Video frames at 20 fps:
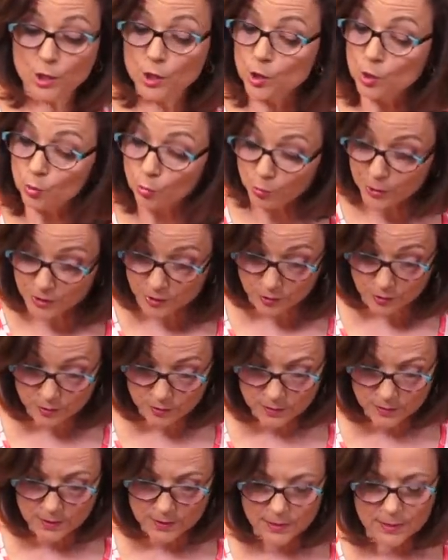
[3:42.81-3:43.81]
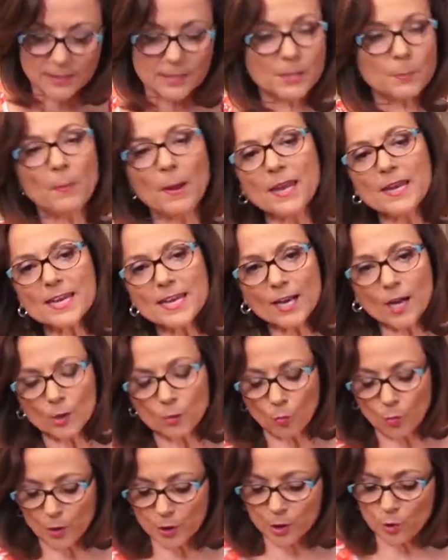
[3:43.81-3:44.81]
grill, depending
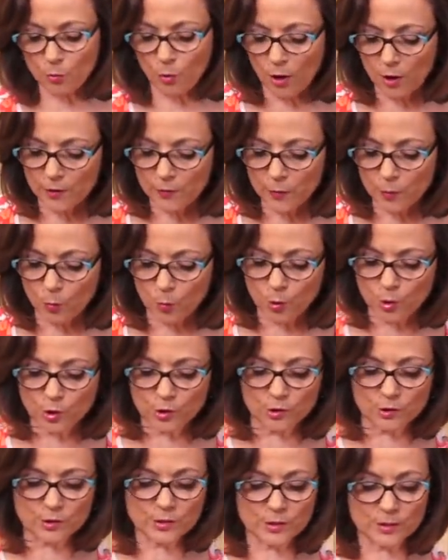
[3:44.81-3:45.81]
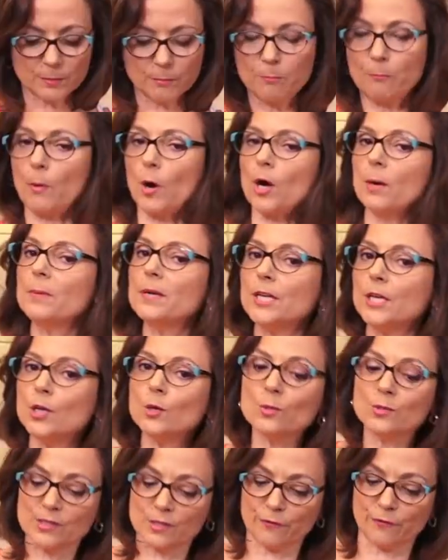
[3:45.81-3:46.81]
on where you are in the world, barbecue
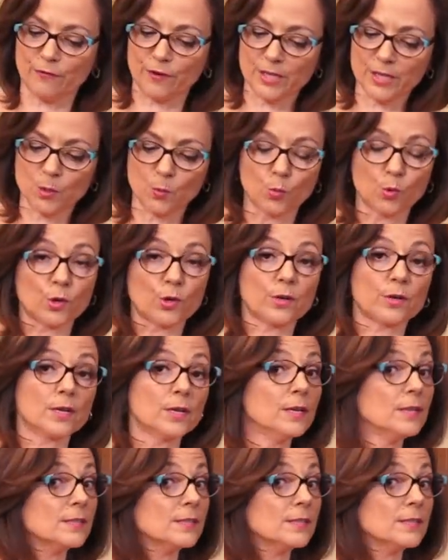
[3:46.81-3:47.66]
is a funny word.